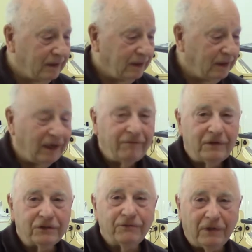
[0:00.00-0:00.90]
of
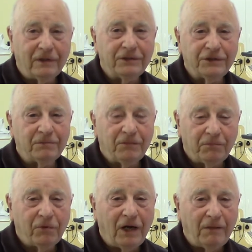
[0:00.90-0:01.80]
this very simple
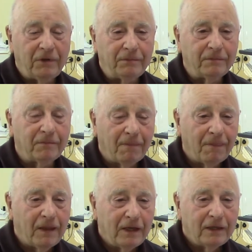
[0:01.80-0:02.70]
problem
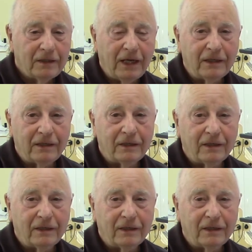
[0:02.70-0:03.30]
that